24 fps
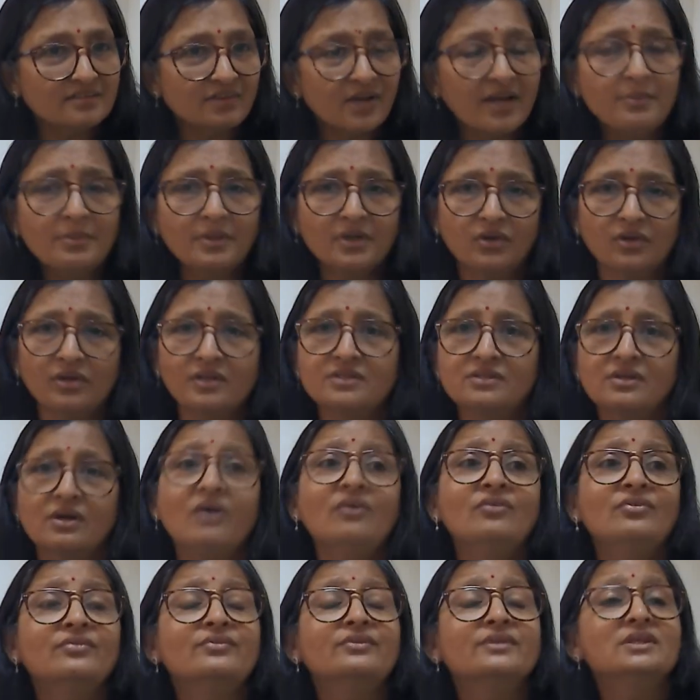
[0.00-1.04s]
Why? Because
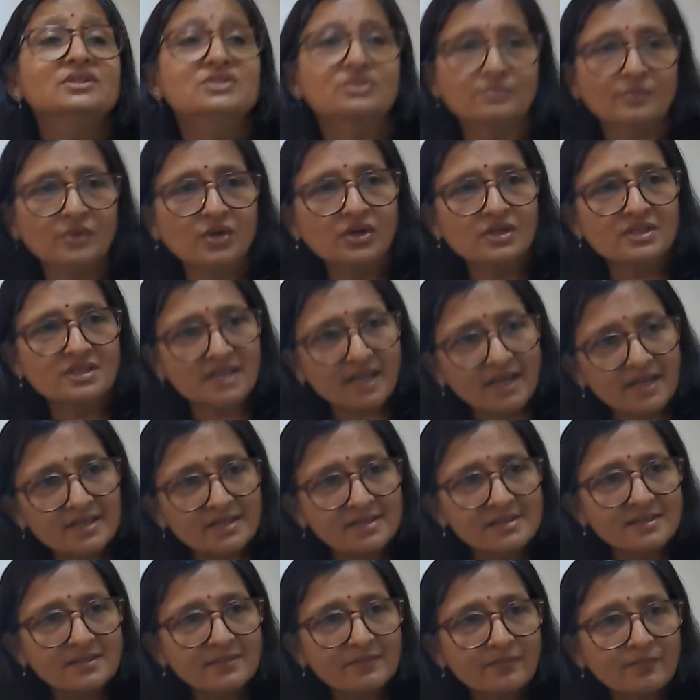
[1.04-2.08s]
of the small size.
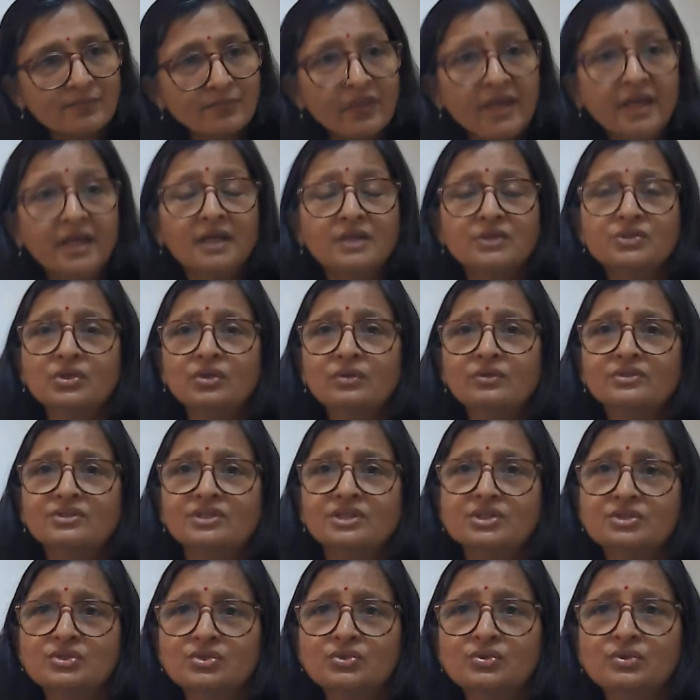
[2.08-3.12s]
So
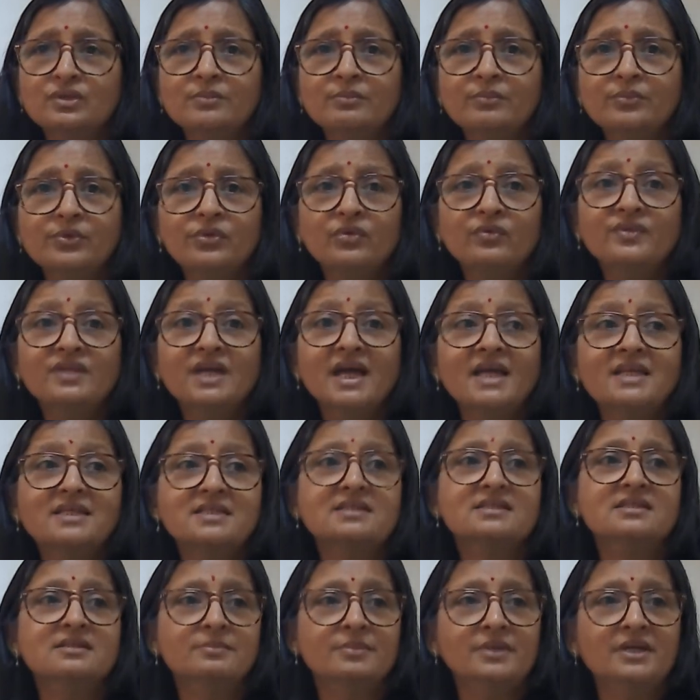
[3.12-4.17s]
just to improve the
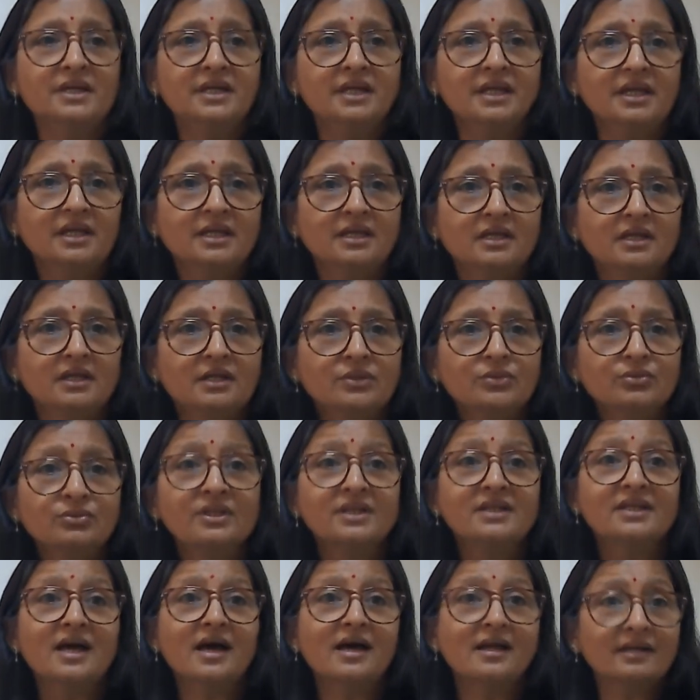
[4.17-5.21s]
accessibility to
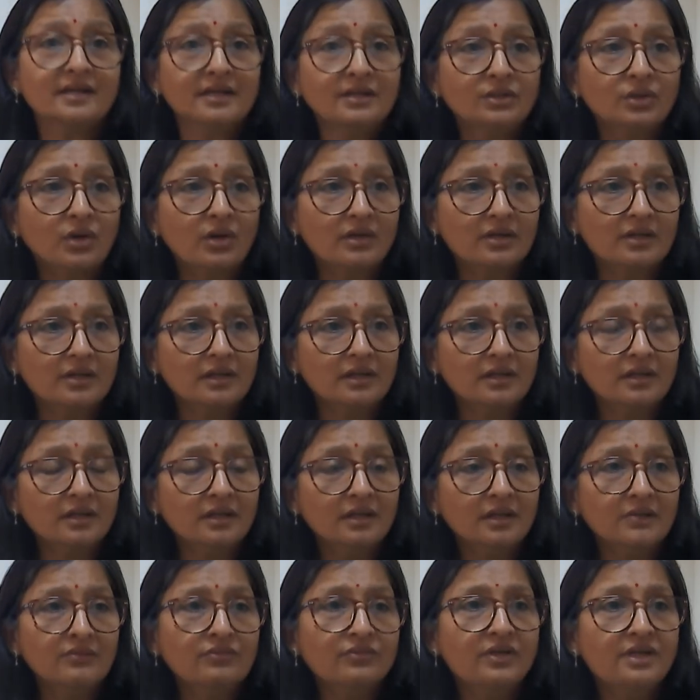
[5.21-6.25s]
the target organ,
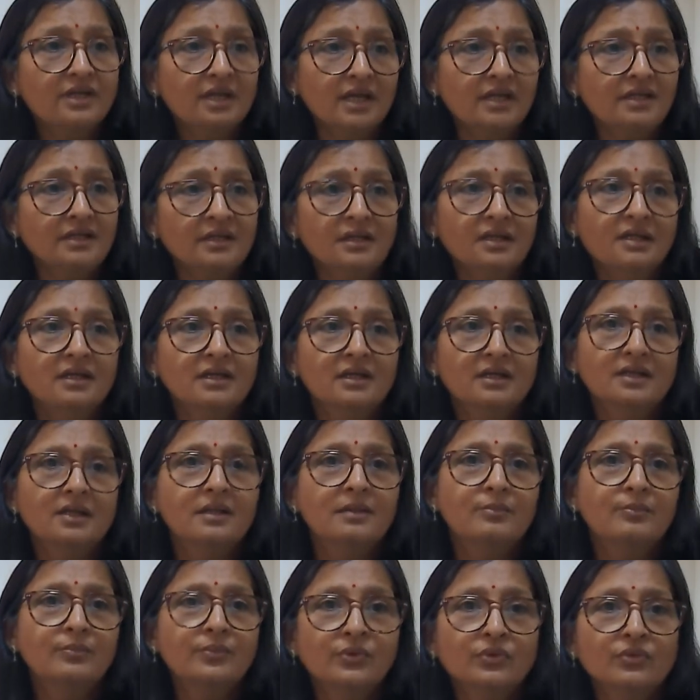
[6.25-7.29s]
we can
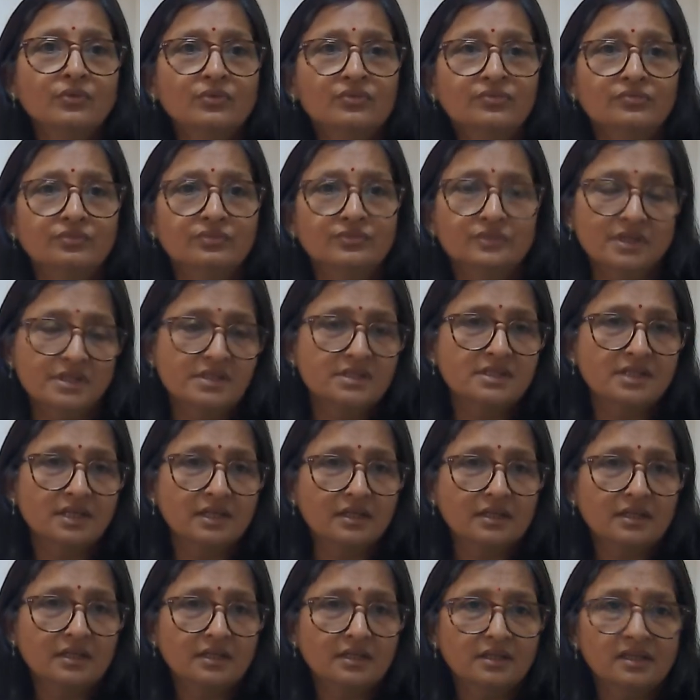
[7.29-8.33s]
improve this thing.
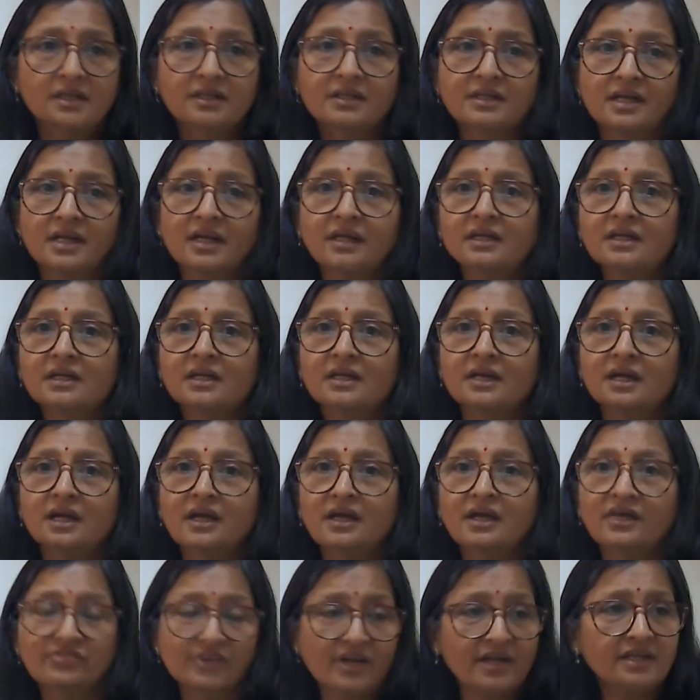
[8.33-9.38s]
The drug
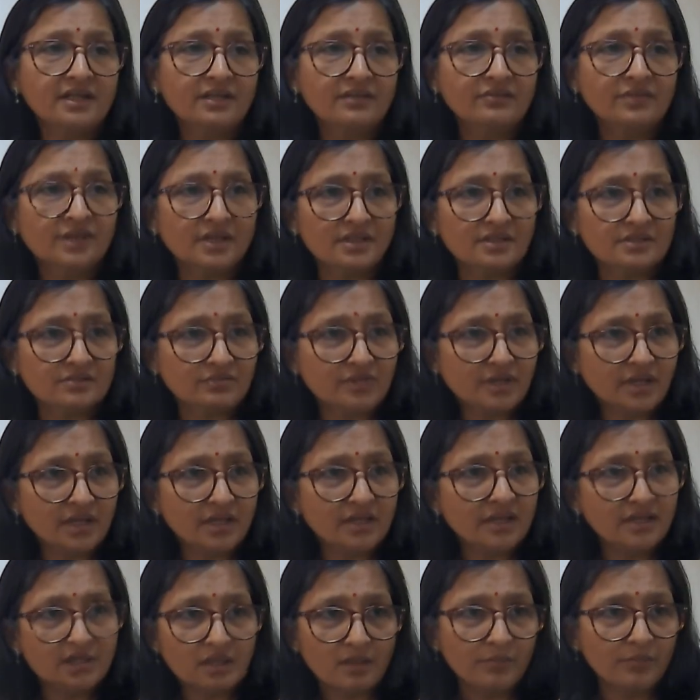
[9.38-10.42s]
effectiveness we
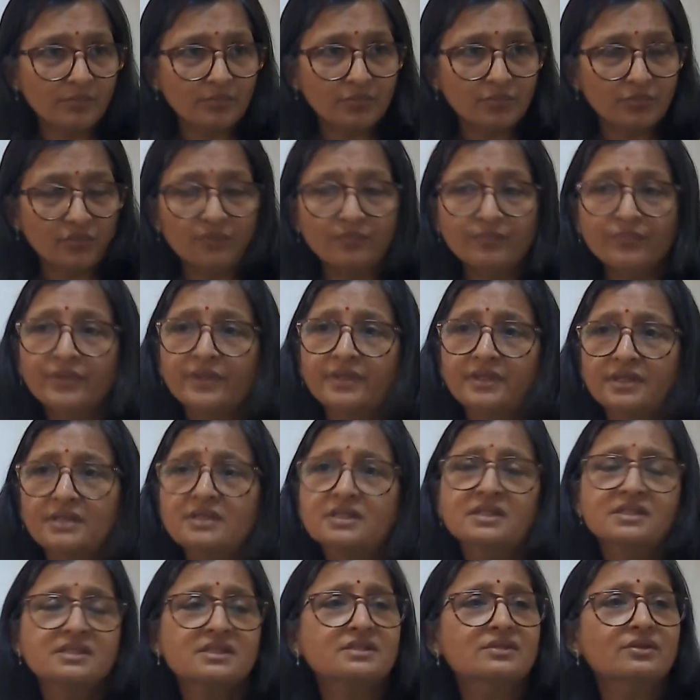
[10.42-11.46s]
can improve.
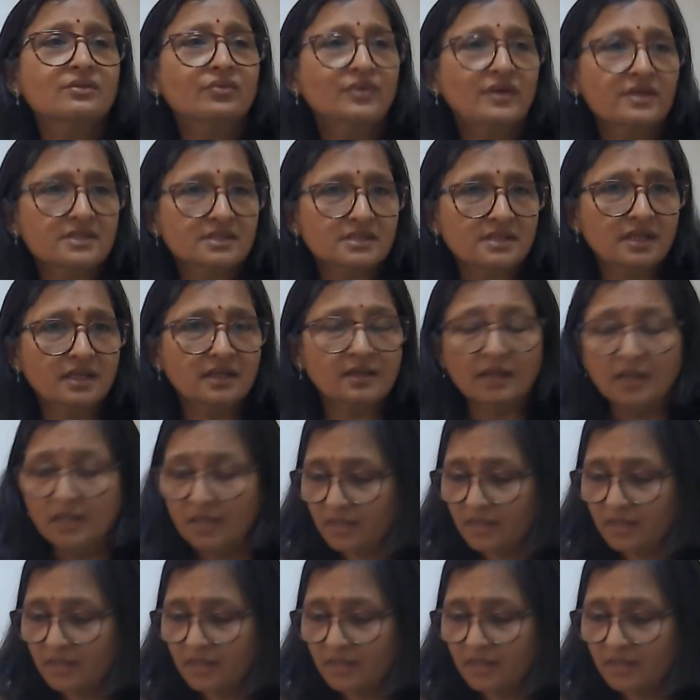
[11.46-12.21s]
This is the first thing.